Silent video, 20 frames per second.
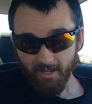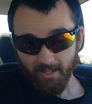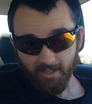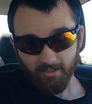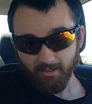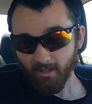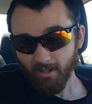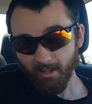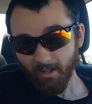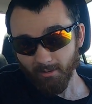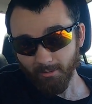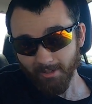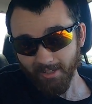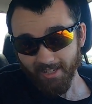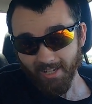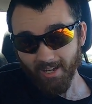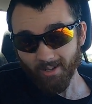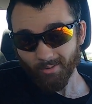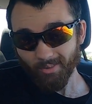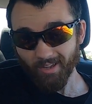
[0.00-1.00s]
Because I, I don't
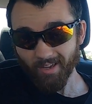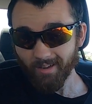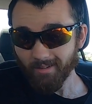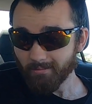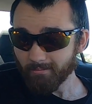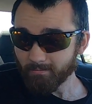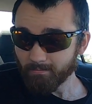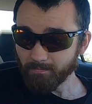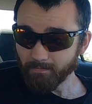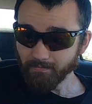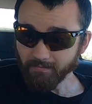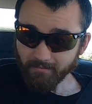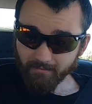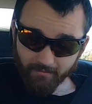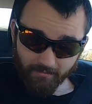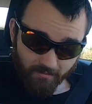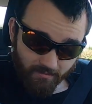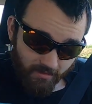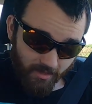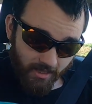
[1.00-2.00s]
really count that,
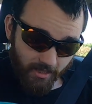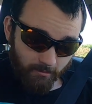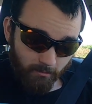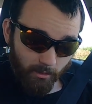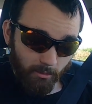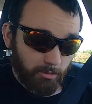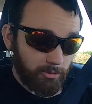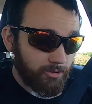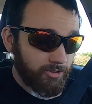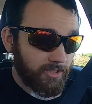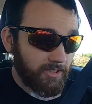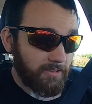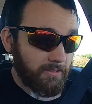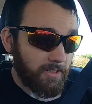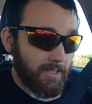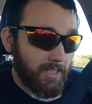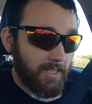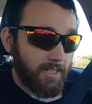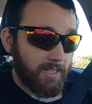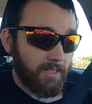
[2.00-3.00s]
but we'll see.
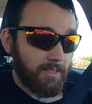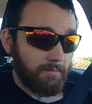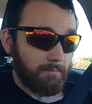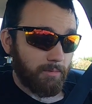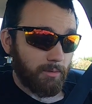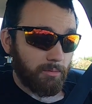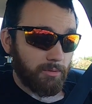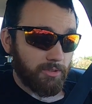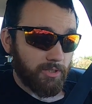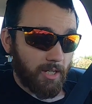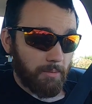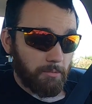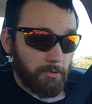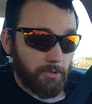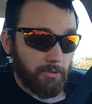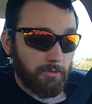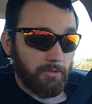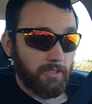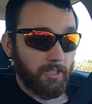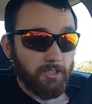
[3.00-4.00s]
But with Tom
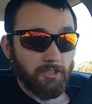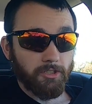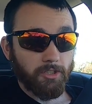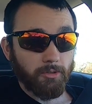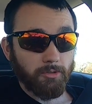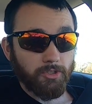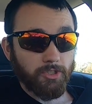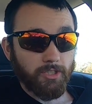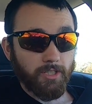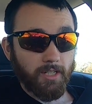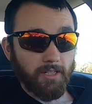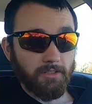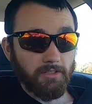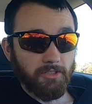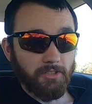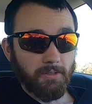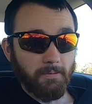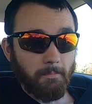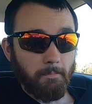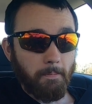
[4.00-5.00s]
Cruise, does his own
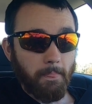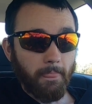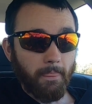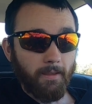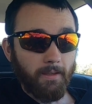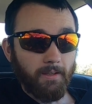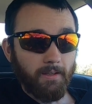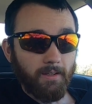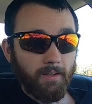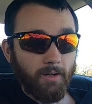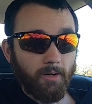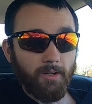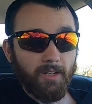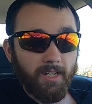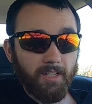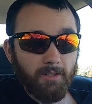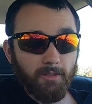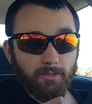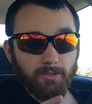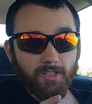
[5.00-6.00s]
stunts. Oh
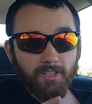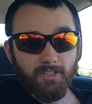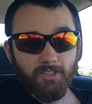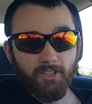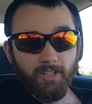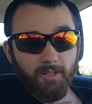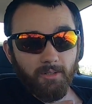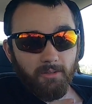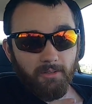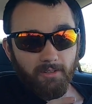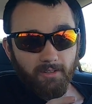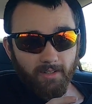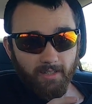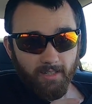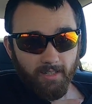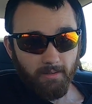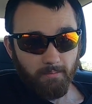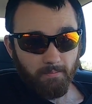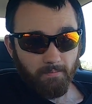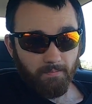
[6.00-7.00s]
yeah, I know I was gonna say earlier,
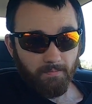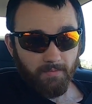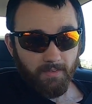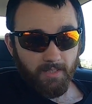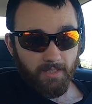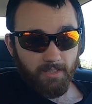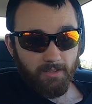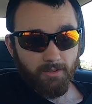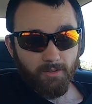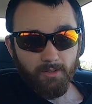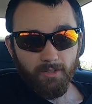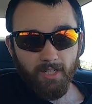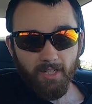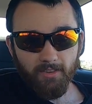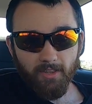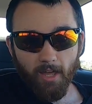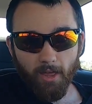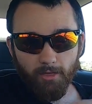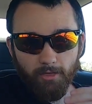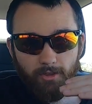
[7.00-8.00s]
um, you know, you
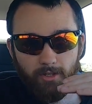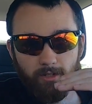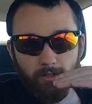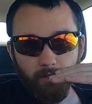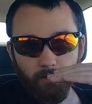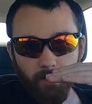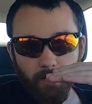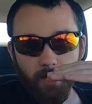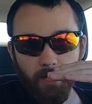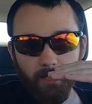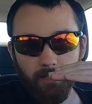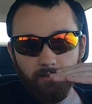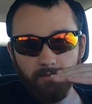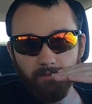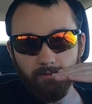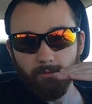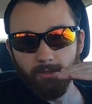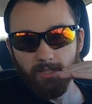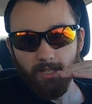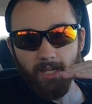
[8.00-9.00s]
got that theater cut
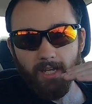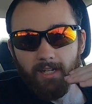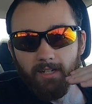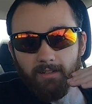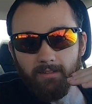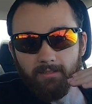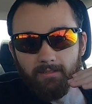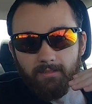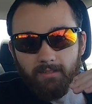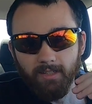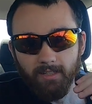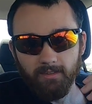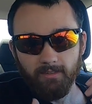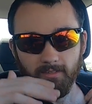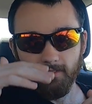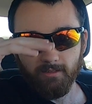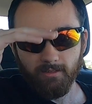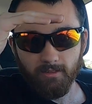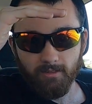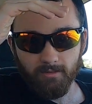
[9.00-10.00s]
with the edit, like
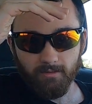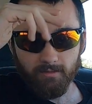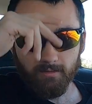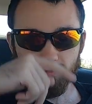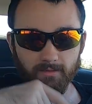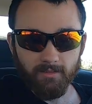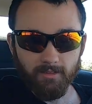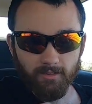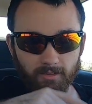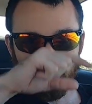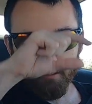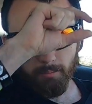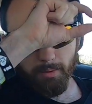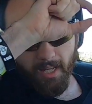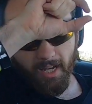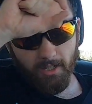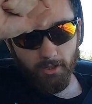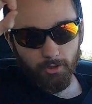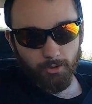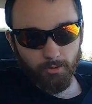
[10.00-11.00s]
the, the
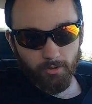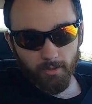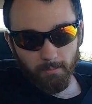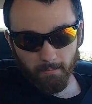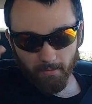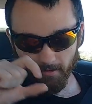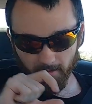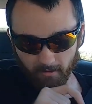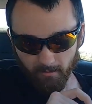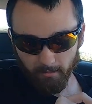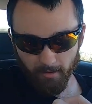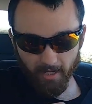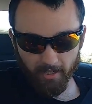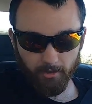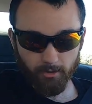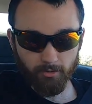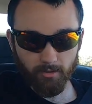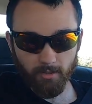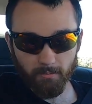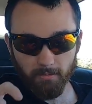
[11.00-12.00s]
black strip,
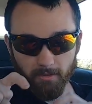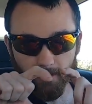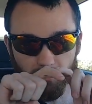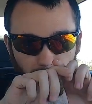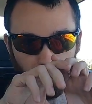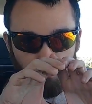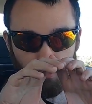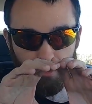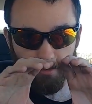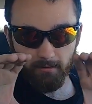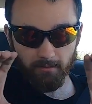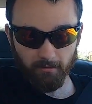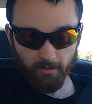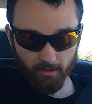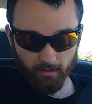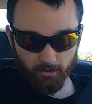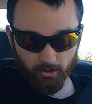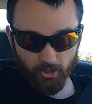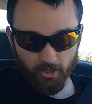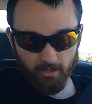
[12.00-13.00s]
black strip, then the main
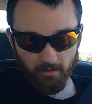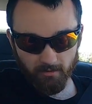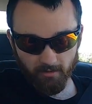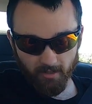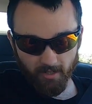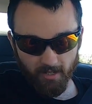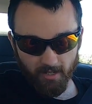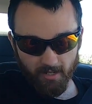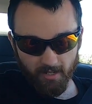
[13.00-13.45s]
scene.